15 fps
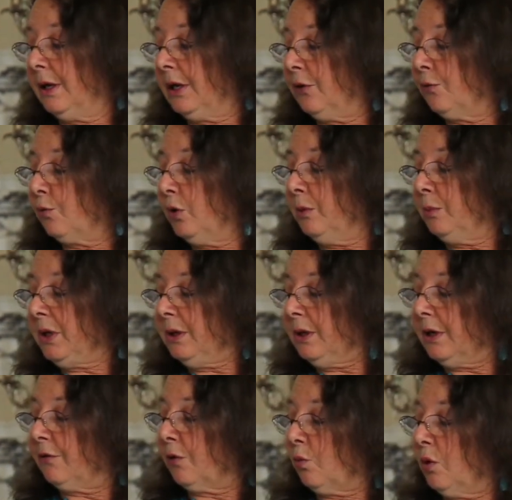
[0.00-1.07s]

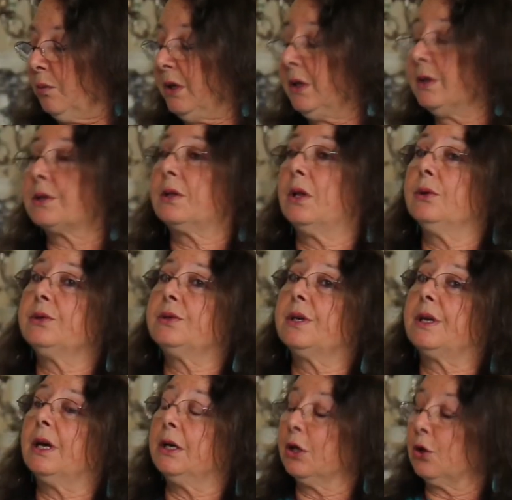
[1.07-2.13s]
If a woman is close
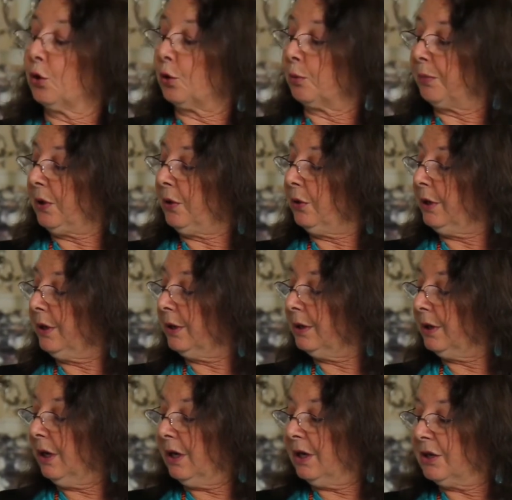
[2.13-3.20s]
to getting her
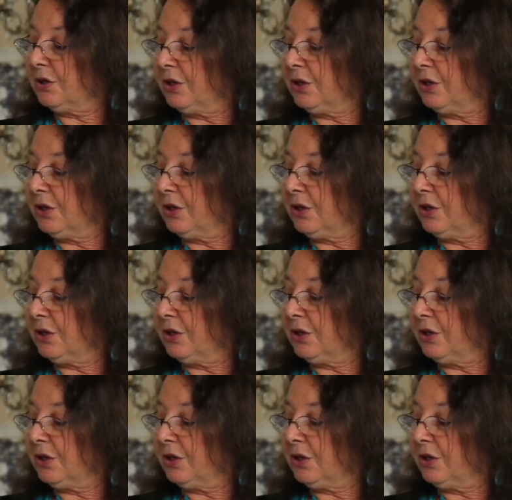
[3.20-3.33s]
period,